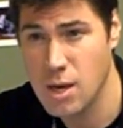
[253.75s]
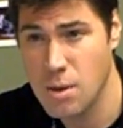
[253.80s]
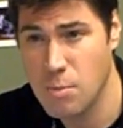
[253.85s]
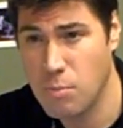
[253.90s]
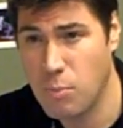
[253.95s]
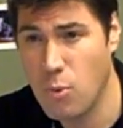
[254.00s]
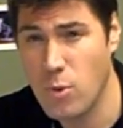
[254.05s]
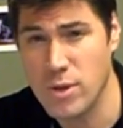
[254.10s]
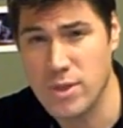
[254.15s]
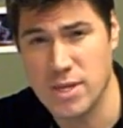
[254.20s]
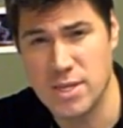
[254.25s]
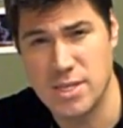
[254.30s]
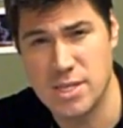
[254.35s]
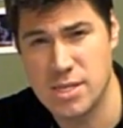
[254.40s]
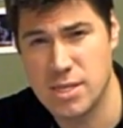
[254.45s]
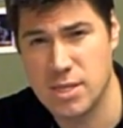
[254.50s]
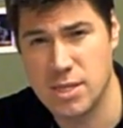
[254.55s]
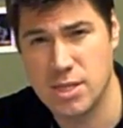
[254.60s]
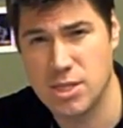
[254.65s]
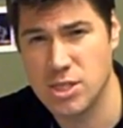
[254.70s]
boy, the,
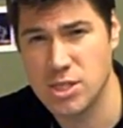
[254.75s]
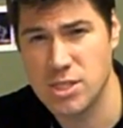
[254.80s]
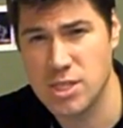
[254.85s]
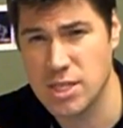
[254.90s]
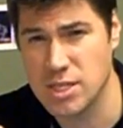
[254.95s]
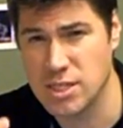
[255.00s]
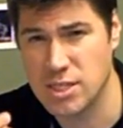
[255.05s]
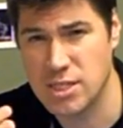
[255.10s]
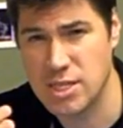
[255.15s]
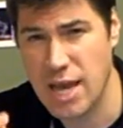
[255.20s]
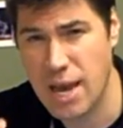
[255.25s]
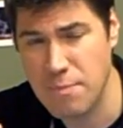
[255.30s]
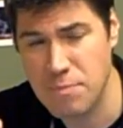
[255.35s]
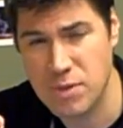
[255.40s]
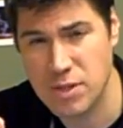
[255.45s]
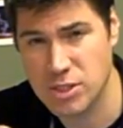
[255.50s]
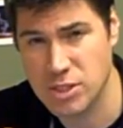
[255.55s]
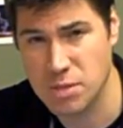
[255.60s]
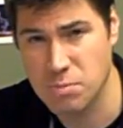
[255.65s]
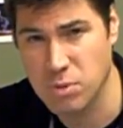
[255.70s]
just the depth
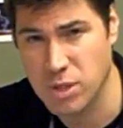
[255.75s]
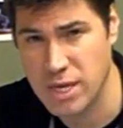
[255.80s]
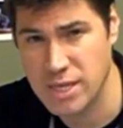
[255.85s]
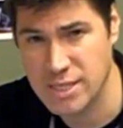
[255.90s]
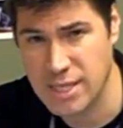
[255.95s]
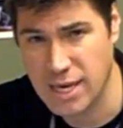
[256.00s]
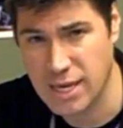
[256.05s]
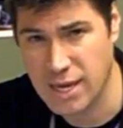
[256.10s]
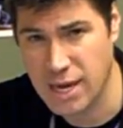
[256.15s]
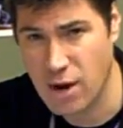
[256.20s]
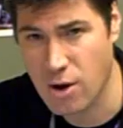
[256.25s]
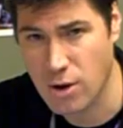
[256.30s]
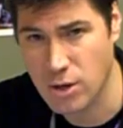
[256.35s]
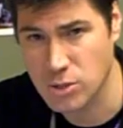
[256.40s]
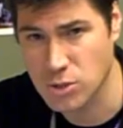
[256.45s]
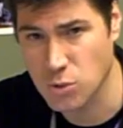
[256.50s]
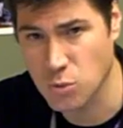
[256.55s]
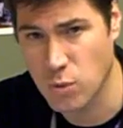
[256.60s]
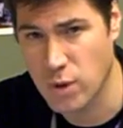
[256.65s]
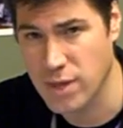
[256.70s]
that she plays that
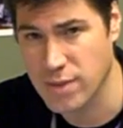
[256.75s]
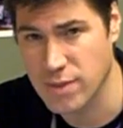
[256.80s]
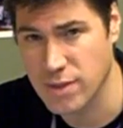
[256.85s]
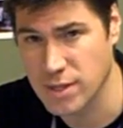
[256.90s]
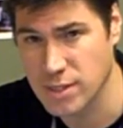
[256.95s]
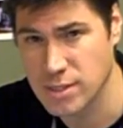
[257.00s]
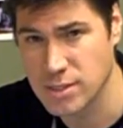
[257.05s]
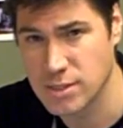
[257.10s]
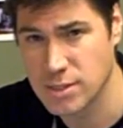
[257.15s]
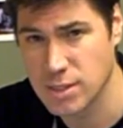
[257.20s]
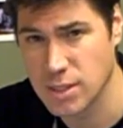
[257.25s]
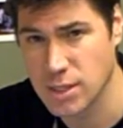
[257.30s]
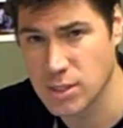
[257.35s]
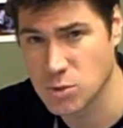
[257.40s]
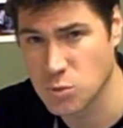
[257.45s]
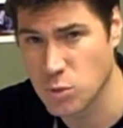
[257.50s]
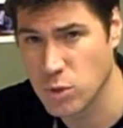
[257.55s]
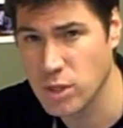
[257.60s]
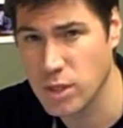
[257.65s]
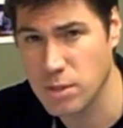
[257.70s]
character with is is
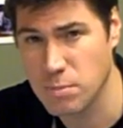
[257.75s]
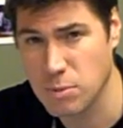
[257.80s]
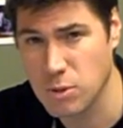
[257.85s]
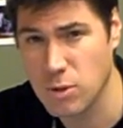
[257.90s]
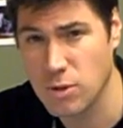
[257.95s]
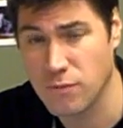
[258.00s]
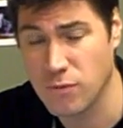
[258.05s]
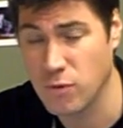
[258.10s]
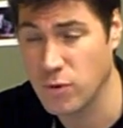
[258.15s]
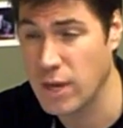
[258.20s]
really beautiful.